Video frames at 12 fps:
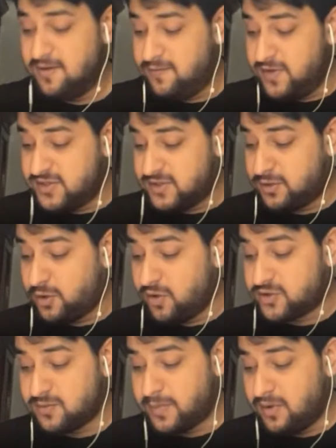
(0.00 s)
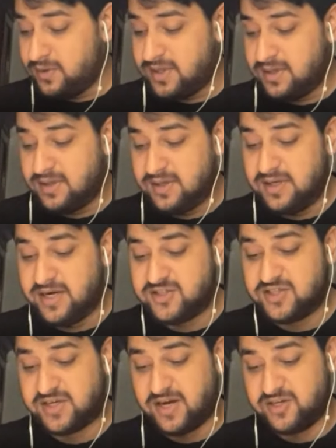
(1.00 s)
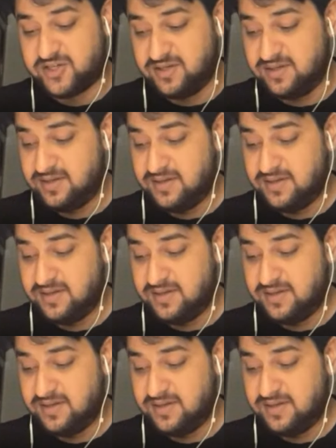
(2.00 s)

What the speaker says: which talks about registration.